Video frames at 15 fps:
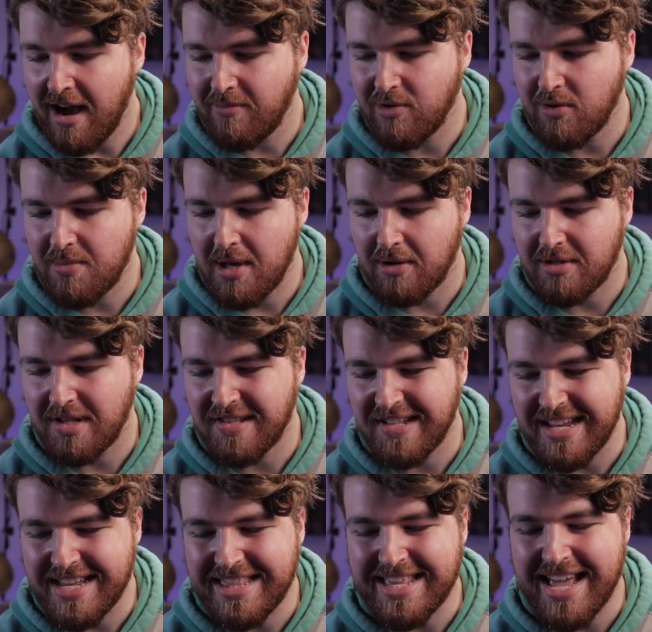and we'll be able to
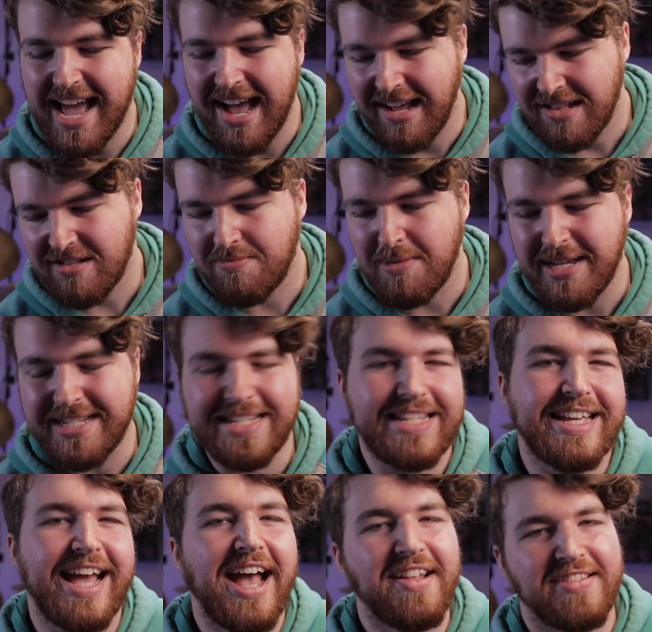see the
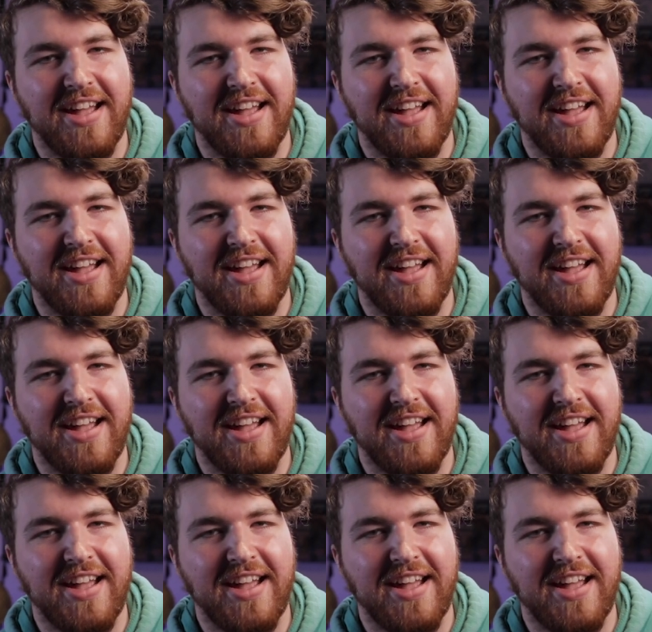SPD-SX